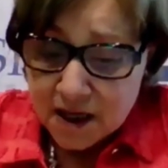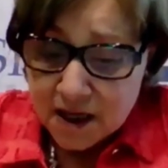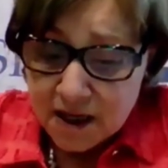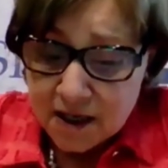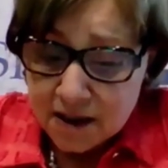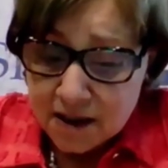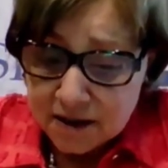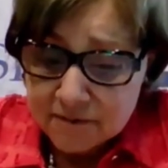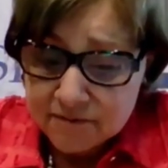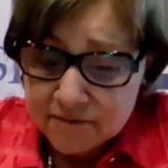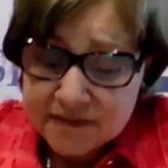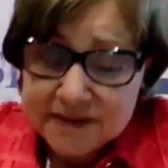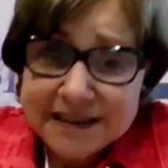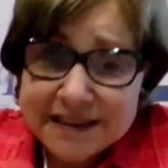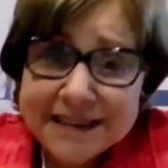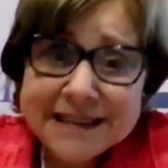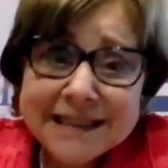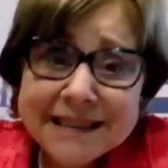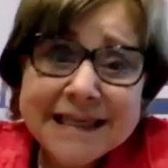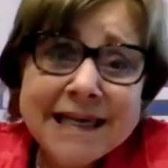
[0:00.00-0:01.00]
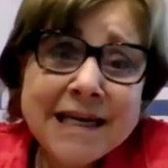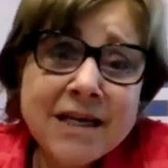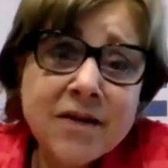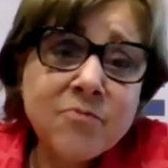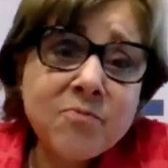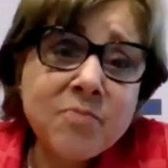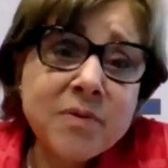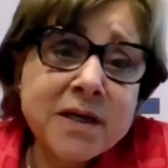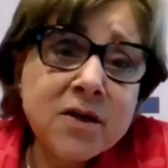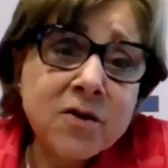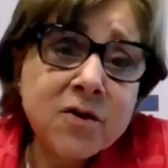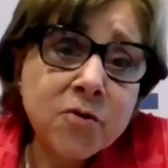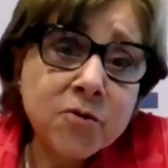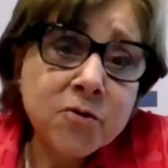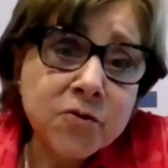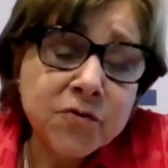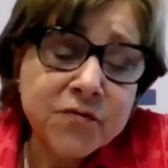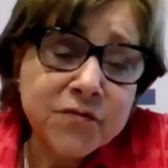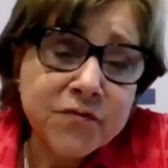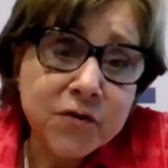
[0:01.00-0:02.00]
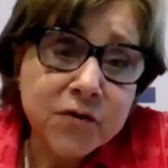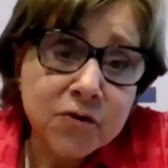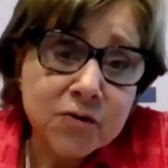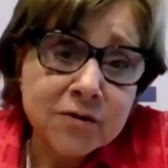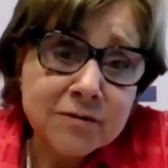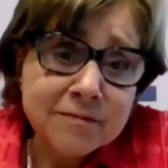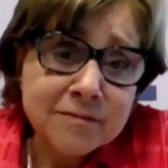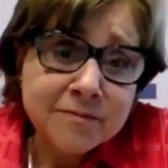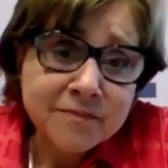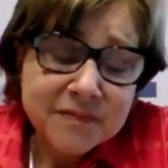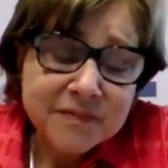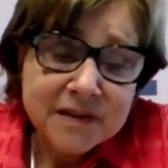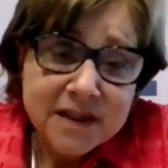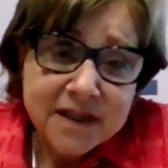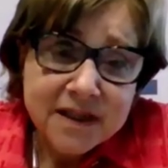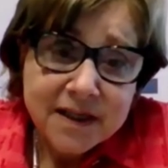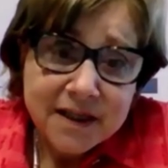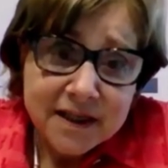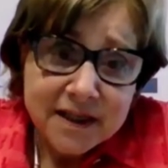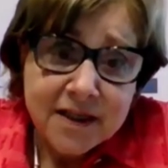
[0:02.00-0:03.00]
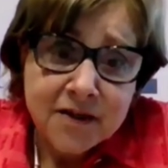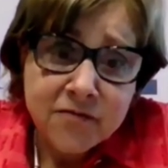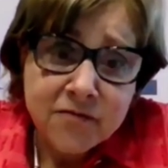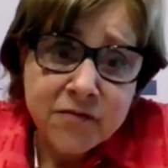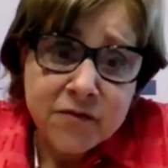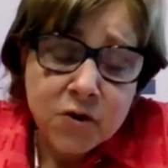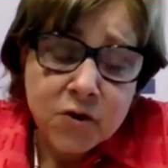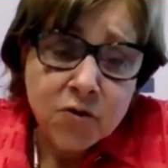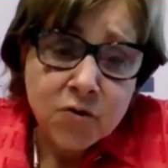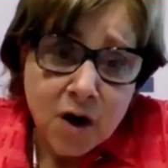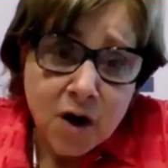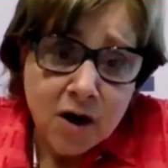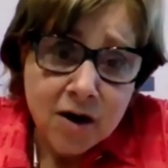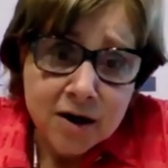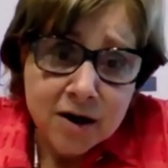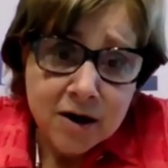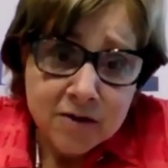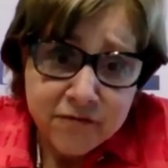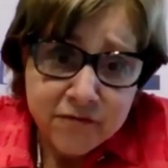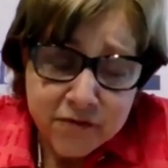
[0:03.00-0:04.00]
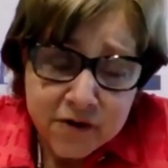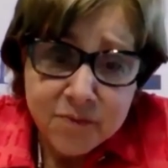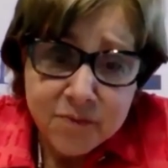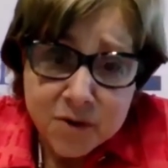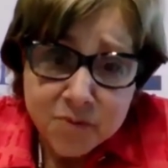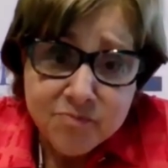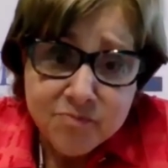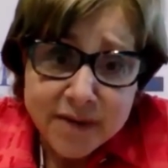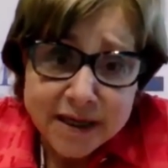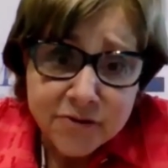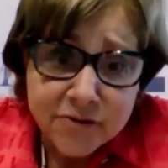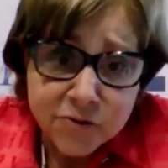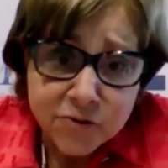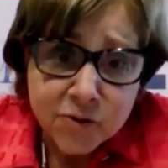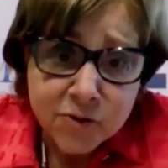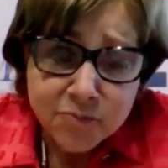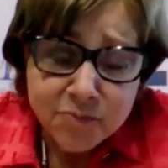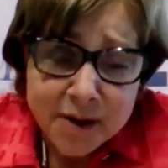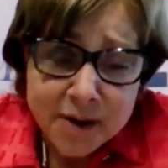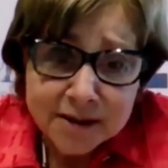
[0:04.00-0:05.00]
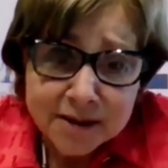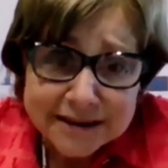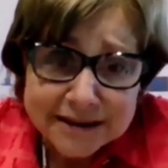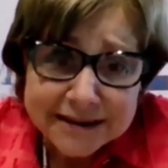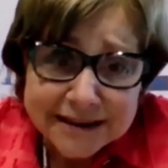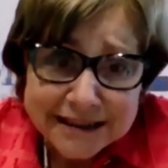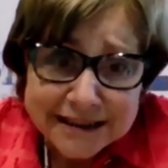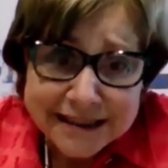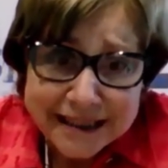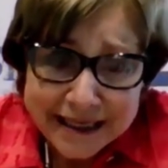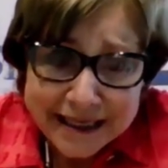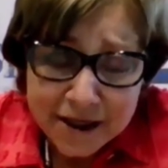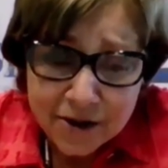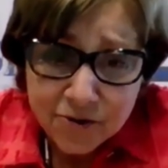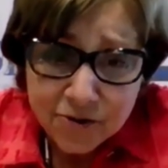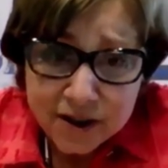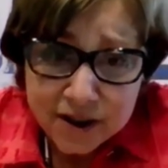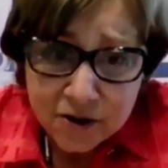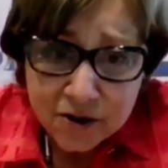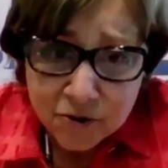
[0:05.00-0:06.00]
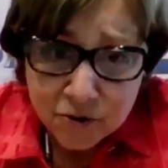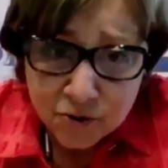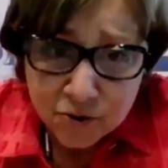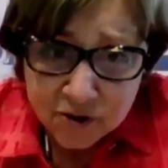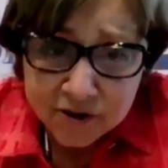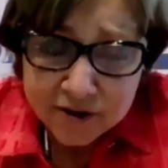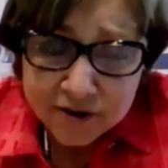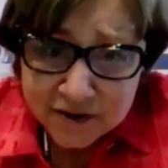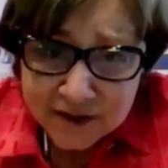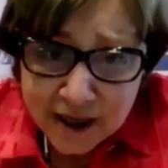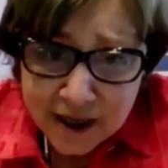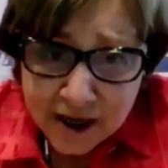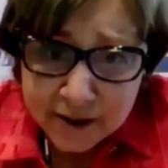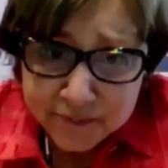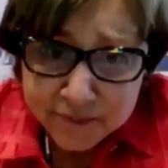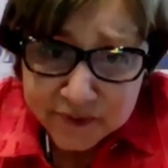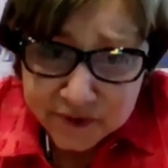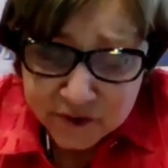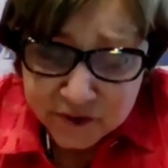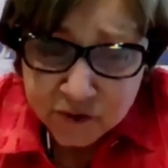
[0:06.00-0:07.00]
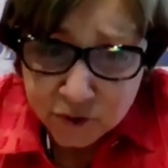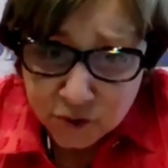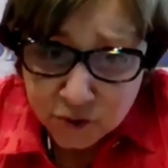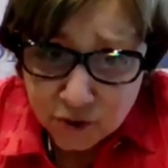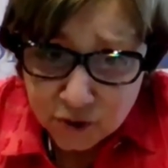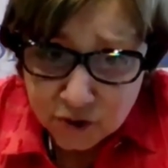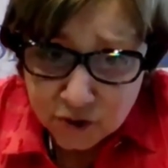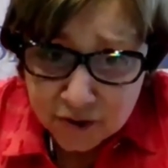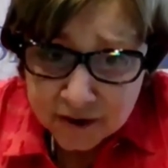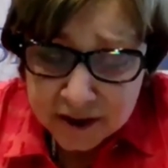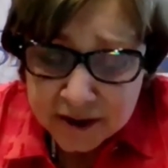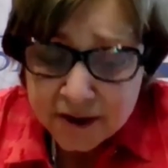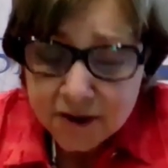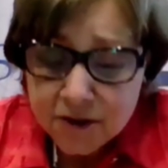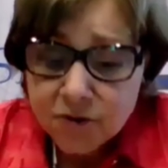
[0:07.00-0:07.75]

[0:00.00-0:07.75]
um, it can be hurtful if you are from a metropolitan area or a top school